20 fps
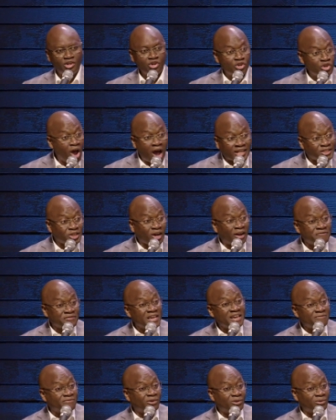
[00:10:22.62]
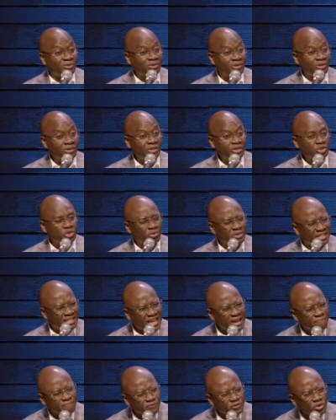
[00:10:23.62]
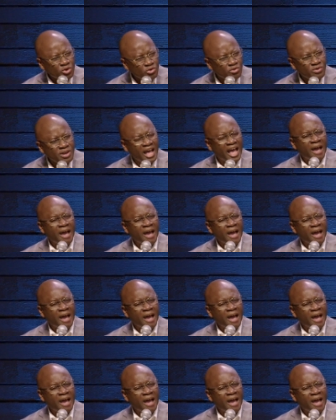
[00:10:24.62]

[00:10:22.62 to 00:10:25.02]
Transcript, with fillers: not of evil, to give you